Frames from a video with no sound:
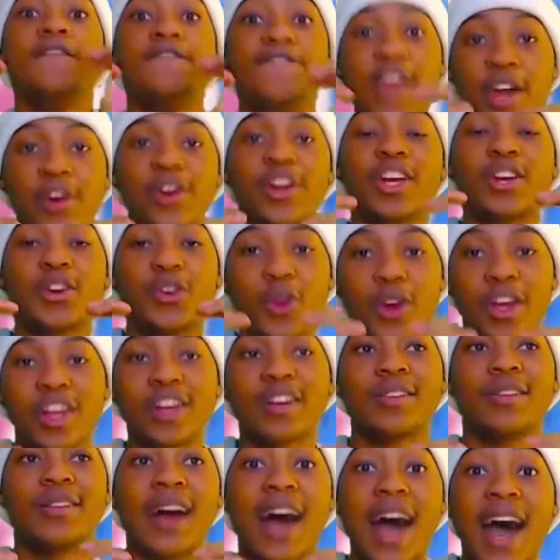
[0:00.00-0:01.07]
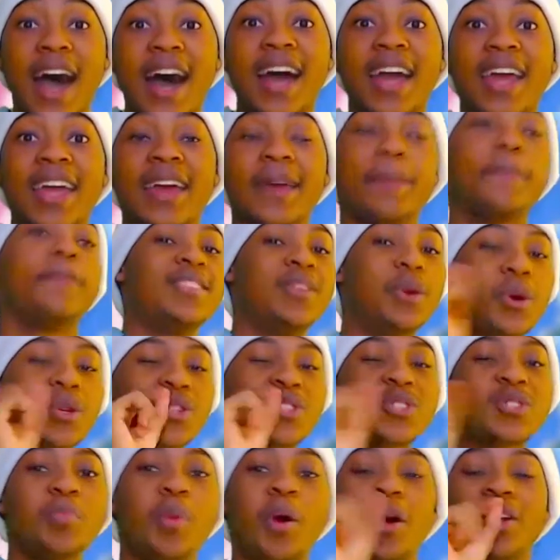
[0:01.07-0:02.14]
very critical eye,
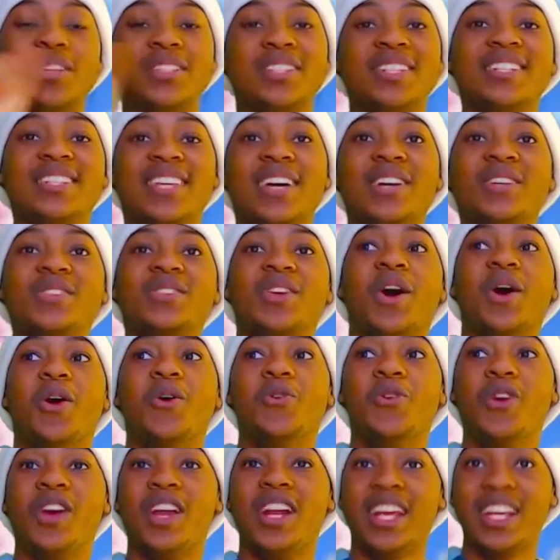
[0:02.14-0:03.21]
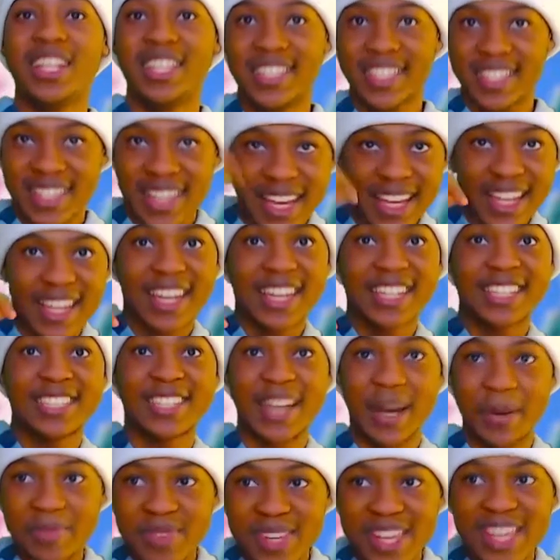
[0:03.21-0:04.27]
those small details really just like
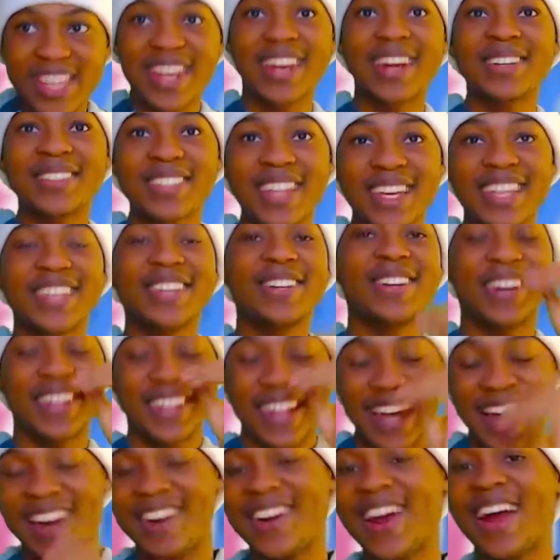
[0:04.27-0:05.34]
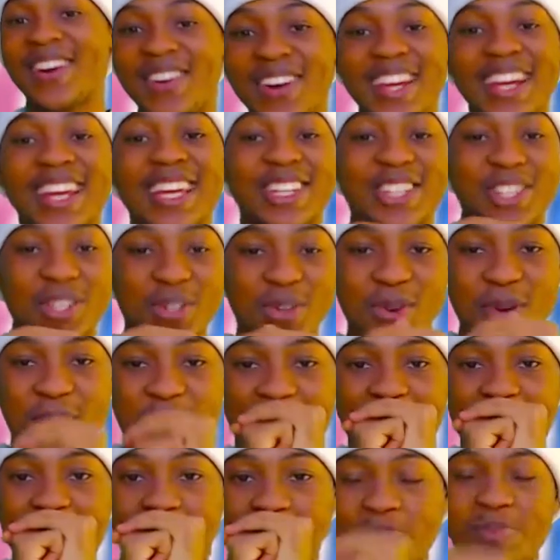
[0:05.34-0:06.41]
jumped in, and I was like, you know what, I really do
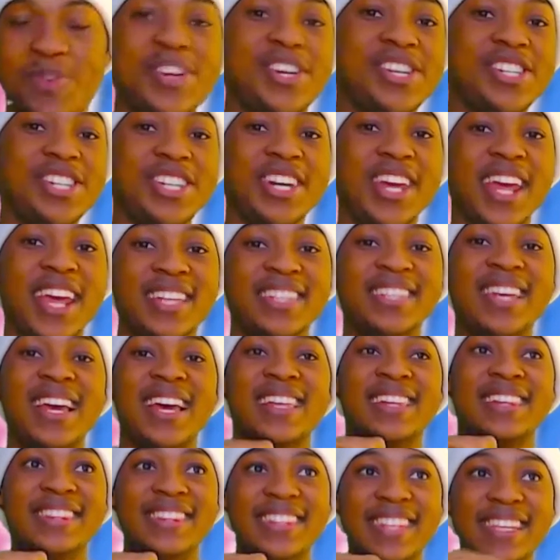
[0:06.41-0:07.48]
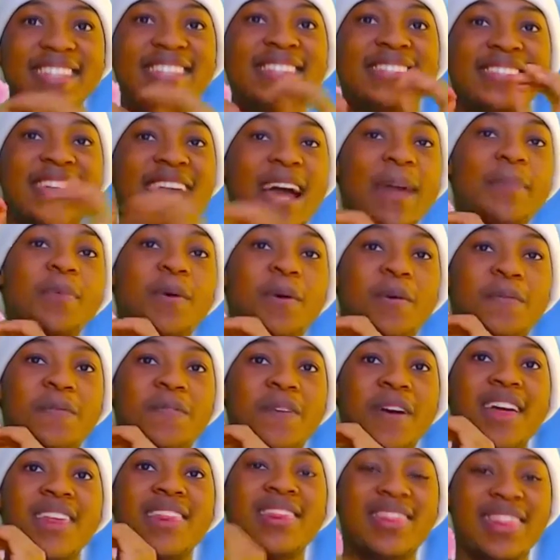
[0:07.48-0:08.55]
appreciate these type of
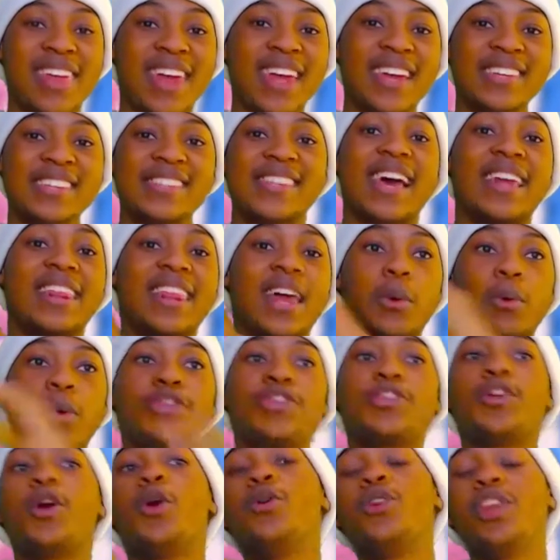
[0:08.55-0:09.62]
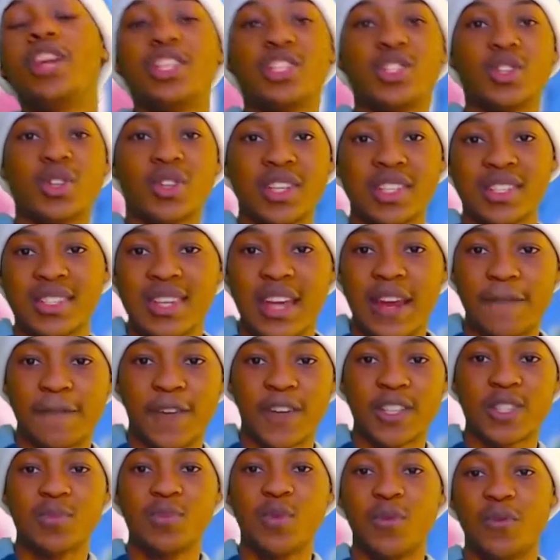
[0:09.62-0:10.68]
things that were thrown into this
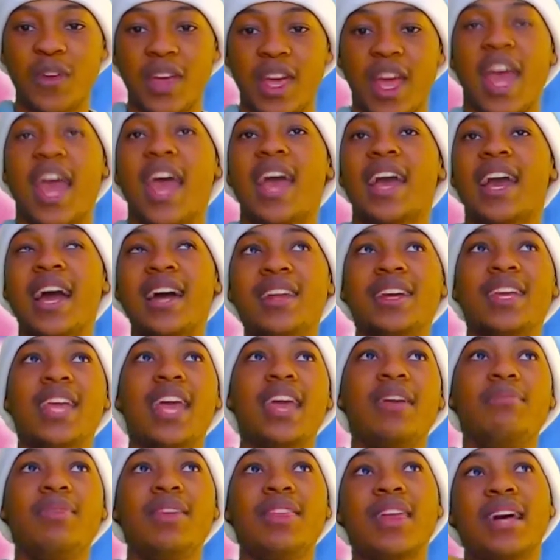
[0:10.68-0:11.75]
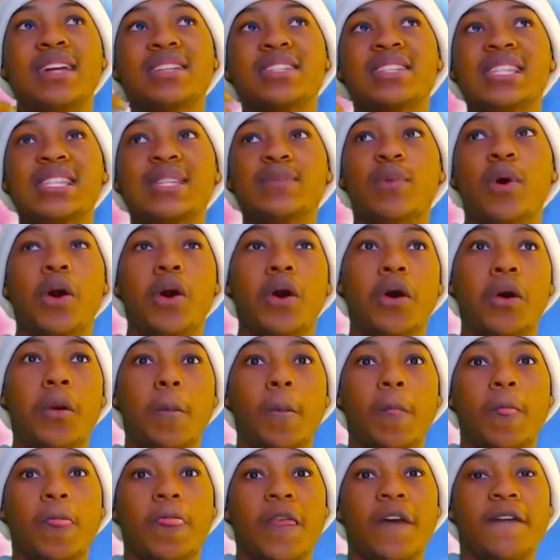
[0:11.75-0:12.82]
Netflix movie. Kind of gave me that
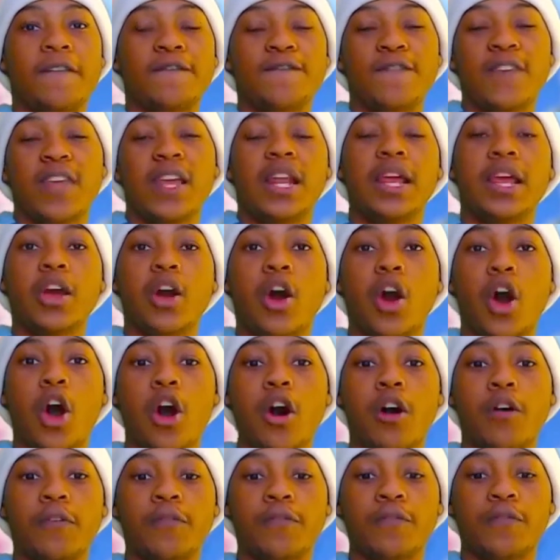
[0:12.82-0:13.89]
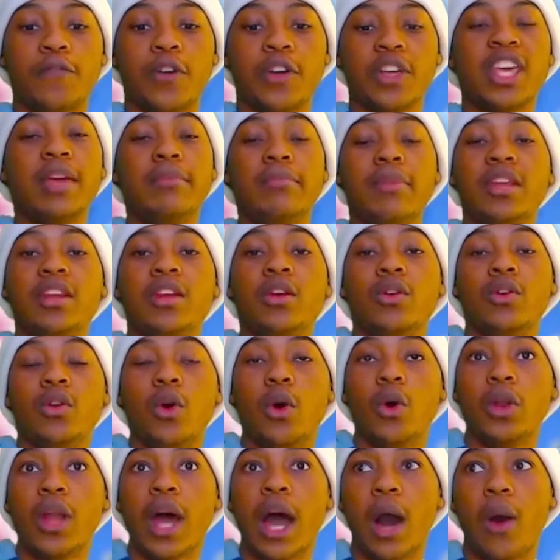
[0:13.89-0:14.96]
small feeling of Kimi
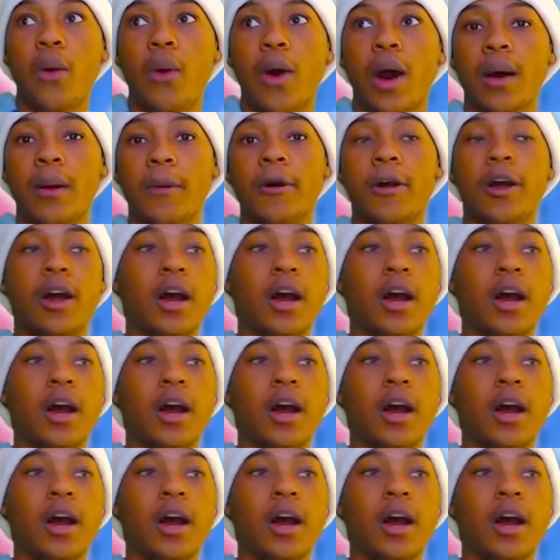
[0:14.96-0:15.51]
no Nawa,